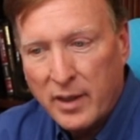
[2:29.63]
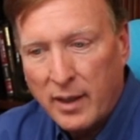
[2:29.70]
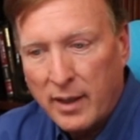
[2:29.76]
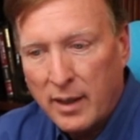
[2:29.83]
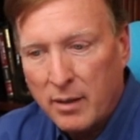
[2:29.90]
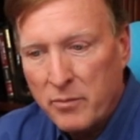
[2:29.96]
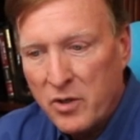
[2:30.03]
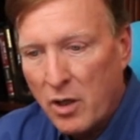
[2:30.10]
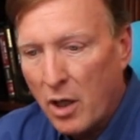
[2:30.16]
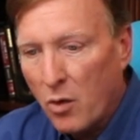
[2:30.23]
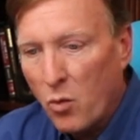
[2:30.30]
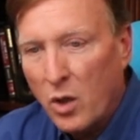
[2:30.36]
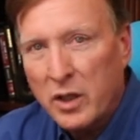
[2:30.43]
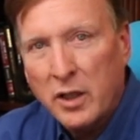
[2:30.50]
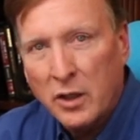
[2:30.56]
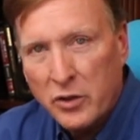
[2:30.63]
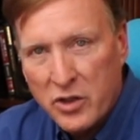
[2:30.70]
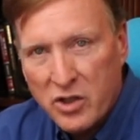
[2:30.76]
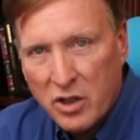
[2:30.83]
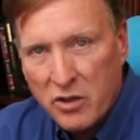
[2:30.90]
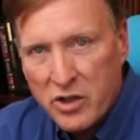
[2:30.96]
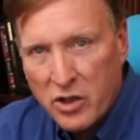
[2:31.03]
Our 100
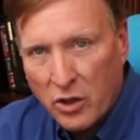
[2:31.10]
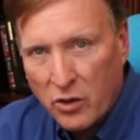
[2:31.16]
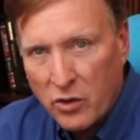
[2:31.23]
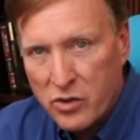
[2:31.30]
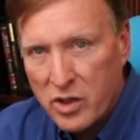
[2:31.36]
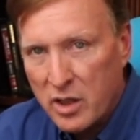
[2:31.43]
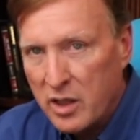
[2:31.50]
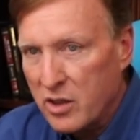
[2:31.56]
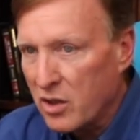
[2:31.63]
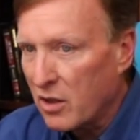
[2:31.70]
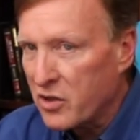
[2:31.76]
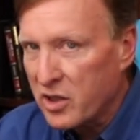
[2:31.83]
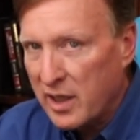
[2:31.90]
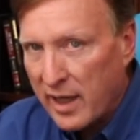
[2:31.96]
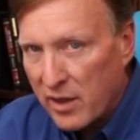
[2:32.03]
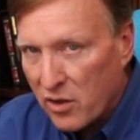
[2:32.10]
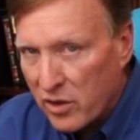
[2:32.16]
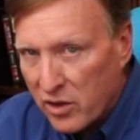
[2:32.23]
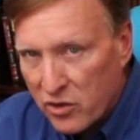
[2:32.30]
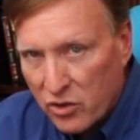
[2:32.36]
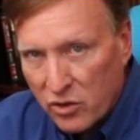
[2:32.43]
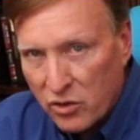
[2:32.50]
series hose is our standard
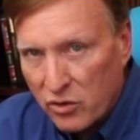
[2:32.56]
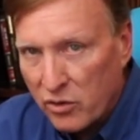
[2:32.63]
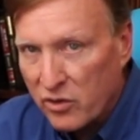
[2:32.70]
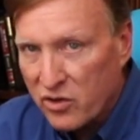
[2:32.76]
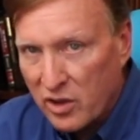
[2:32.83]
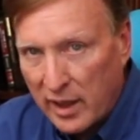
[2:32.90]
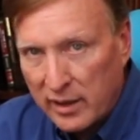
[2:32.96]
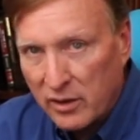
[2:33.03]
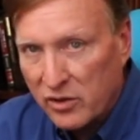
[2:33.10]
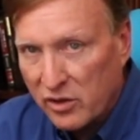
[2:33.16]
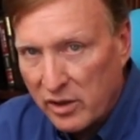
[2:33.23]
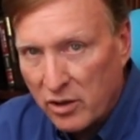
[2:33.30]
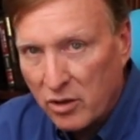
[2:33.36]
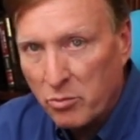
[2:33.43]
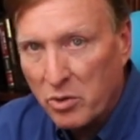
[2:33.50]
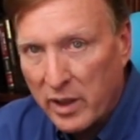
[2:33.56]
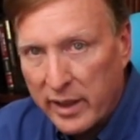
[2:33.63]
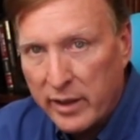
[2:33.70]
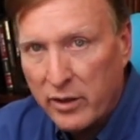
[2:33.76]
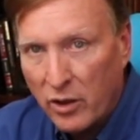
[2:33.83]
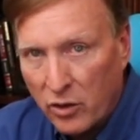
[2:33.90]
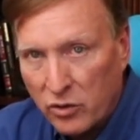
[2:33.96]
issue stainless steel
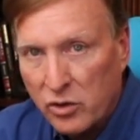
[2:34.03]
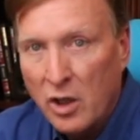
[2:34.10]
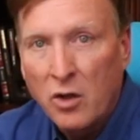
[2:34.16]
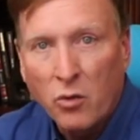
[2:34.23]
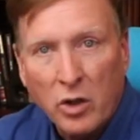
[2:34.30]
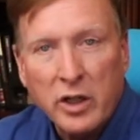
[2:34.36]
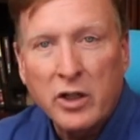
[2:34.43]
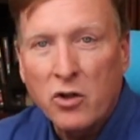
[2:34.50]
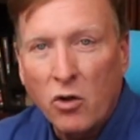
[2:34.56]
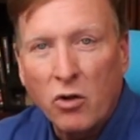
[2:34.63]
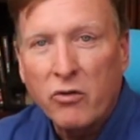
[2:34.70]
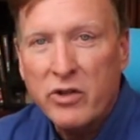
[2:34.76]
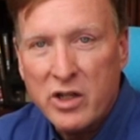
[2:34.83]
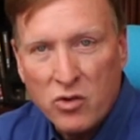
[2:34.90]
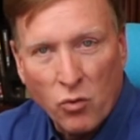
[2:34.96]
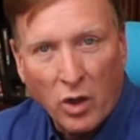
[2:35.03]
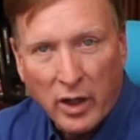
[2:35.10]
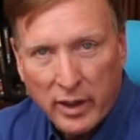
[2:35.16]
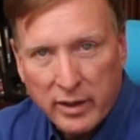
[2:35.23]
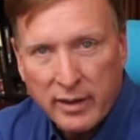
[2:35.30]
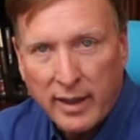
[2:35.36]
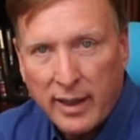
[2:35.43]
braided hose. We're going to go over these one at
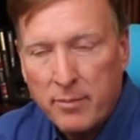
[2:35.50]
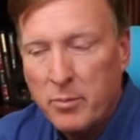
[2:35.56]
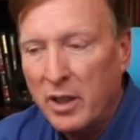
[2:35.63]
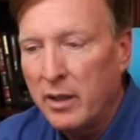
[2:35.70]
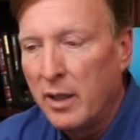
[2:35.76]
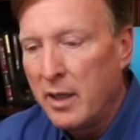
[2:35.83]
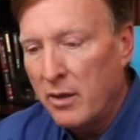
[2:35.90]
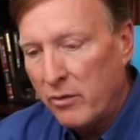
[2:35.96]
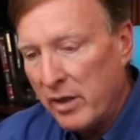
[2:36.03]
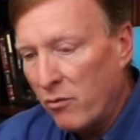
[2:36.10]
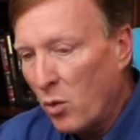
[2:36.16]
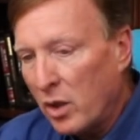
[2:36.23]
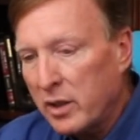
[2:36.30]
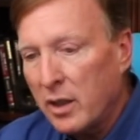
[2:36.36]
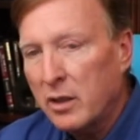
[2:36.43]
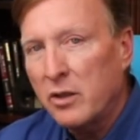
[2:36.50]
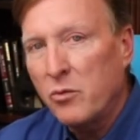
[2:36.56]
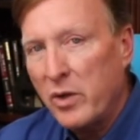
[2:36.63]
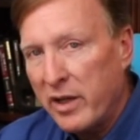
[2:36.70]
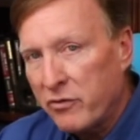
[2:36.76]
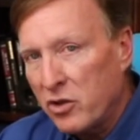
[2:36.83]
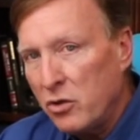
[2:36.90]
a time, but we have 100,
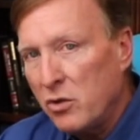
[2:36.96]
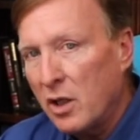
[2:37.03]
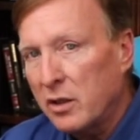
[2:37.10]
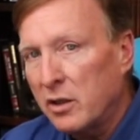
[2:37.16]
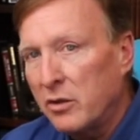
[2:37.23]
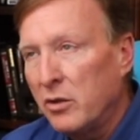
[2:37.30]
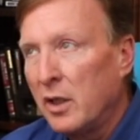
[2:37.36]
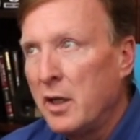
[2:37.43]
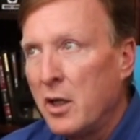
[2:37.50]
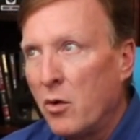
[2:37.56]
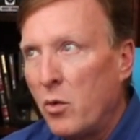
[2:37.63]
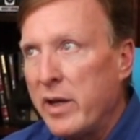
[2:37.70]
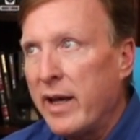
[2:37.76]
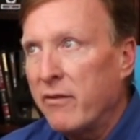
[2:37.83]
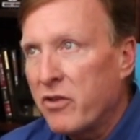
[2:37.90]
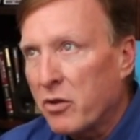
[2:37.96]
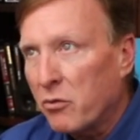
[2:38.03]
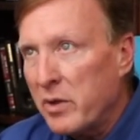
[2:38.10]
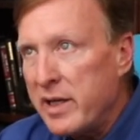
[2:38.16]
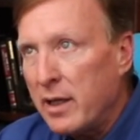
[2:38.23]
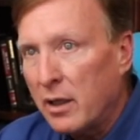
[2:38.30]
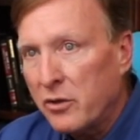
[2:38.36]
we have 200, we have
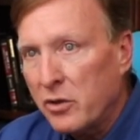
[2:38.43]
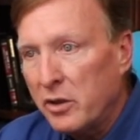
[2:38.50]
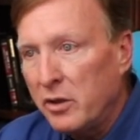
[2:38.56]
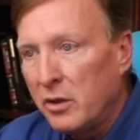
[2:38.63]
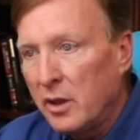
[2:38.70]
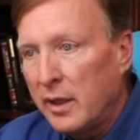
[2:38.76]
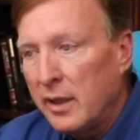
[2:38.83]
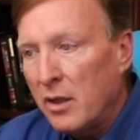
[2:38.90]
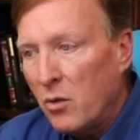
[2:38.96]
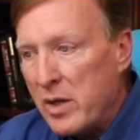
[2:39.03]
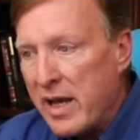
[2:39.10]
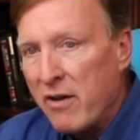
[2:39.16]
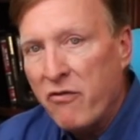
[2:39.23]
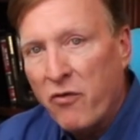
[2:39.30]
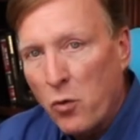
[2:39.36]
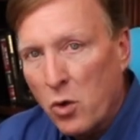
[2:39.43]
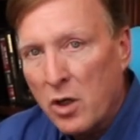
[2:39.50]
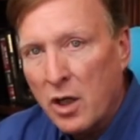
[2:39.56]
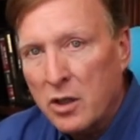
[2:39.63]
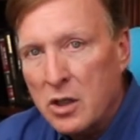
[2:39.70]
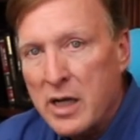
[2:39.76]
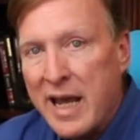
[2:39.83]
300, we have
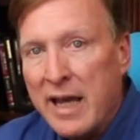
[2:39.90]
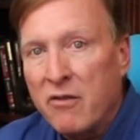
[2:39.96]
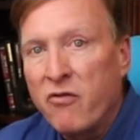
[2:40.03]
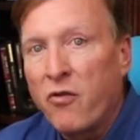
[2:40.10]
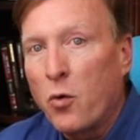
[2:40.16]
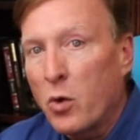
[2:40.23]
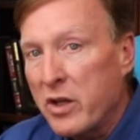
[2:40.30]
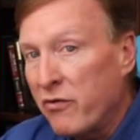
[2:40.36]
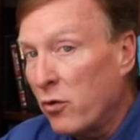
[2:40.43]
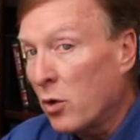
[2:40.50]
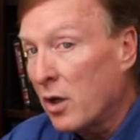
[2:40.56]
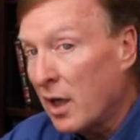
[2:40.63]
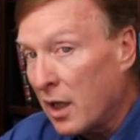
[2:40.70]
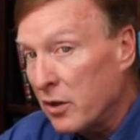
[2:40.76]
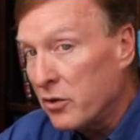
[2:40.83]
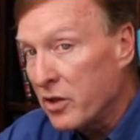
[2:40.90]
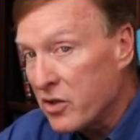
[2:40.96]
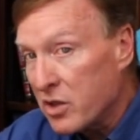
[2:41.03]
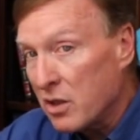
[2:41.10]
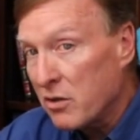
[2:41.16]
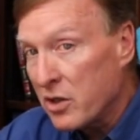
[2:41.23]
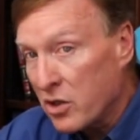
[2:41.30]
400 and 4400
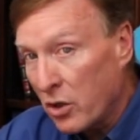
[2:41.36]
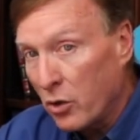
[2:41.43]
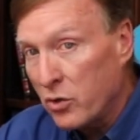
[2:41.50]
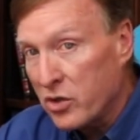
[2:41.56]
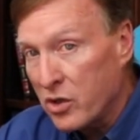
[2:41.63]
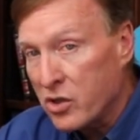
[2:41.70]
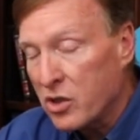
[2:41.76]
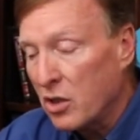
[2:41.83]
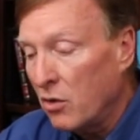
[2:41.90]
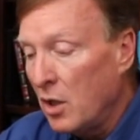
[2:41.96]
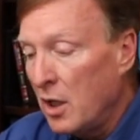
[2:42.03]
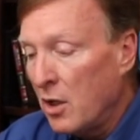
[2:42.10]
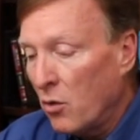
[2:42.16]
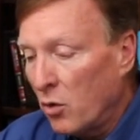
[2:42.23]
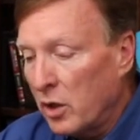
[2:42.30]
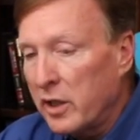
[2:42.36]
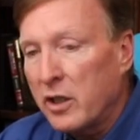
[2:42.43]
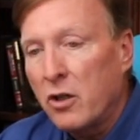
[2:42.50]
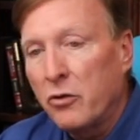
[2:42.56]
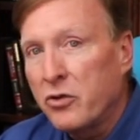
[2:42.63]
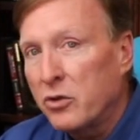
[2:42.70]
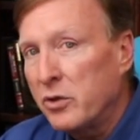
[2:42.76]
series hoses. So we're going
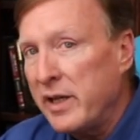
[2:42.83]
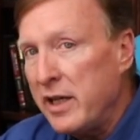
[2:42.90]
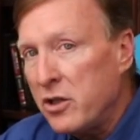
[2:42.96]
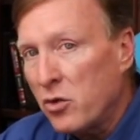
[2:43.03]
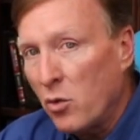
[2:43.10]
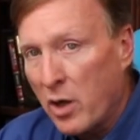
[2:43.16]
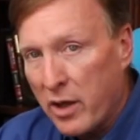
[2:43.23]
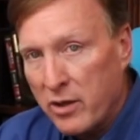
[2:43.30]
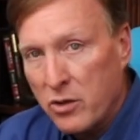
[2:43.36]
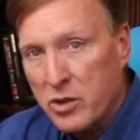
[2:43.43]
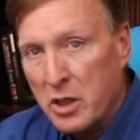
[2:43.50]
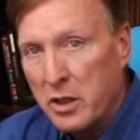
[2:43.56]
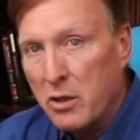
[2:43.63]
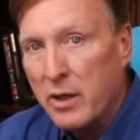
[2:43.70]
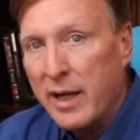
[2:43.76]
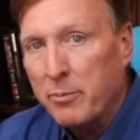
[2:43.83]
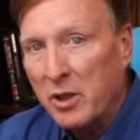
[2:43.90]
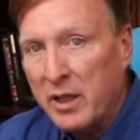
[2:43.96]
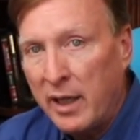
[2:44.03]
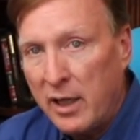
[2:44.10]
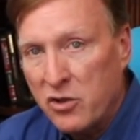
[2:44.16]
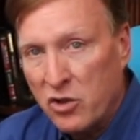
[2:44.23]
to go through each one of those and their
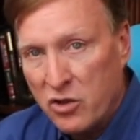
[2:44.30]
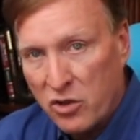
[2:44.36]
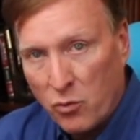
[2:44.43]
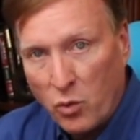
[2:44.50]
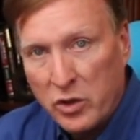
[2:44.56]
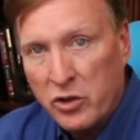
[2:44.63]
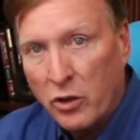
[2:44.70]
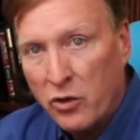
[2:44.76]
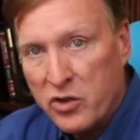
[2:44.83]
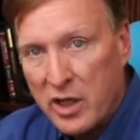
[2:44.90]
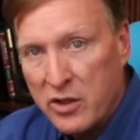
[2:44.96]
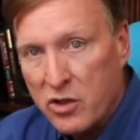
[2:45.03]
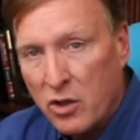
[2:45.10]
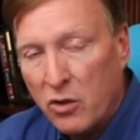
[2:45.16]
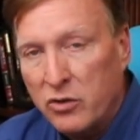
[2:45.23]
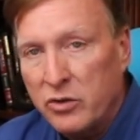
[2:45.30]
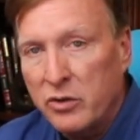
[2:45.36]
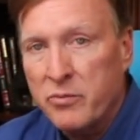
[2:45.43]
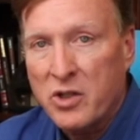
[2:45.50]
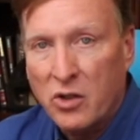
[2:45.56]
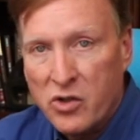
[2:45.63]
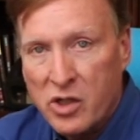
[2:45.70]
applications and which hose ends go to
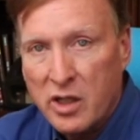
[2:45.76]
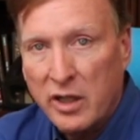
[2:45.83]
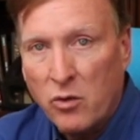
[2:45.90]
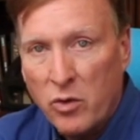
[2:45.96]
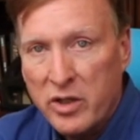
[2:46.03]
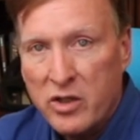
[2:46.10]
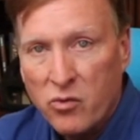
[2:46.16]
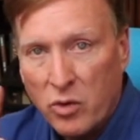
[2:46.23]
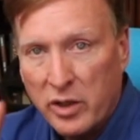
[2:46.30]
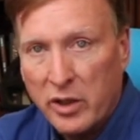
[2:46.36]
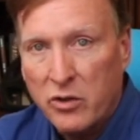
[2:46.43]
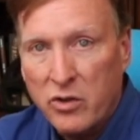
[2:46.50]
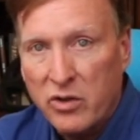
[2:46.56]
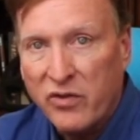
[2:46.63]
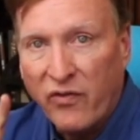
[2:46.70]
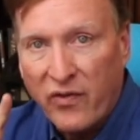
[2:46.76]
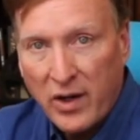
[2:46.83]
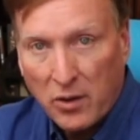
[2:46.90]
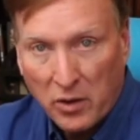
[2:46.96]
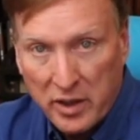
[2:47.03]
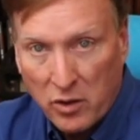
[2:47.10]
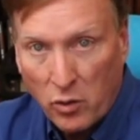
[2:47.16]
them. So stick with us. We're going to do this
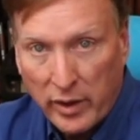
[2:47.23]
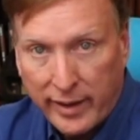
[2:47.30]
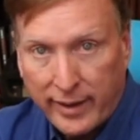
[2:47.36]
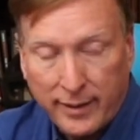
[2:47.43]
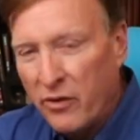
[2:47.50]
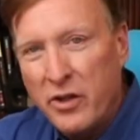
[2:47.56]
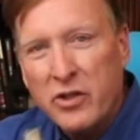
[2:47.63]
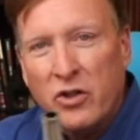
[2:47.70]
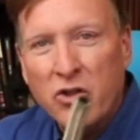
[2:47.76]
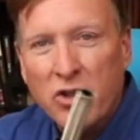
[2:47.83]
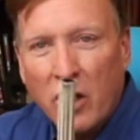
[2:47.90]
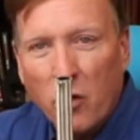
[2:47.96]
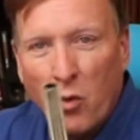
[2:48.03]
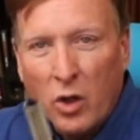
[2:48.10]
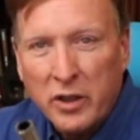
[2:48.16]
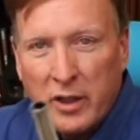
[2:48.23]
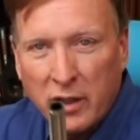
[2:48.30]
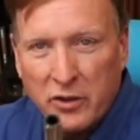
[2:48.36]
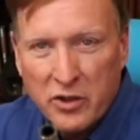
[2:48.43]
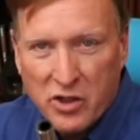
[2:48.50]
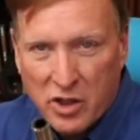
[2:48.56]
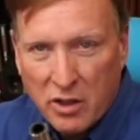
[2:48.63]
fairly quick. This is our
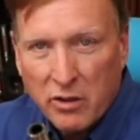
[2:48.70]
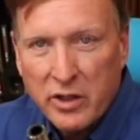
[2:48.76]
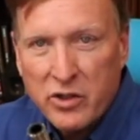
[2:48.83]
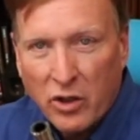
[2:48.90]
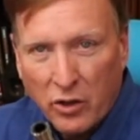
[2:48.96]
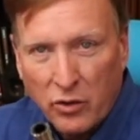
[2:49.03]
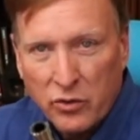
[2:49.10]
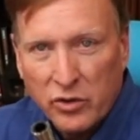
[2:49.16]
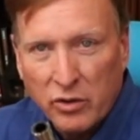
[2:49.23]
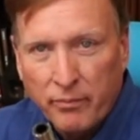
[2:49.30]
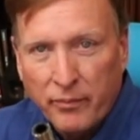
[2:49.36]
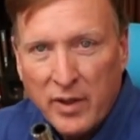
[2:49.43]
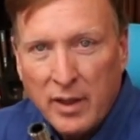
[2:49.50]
100 series hose.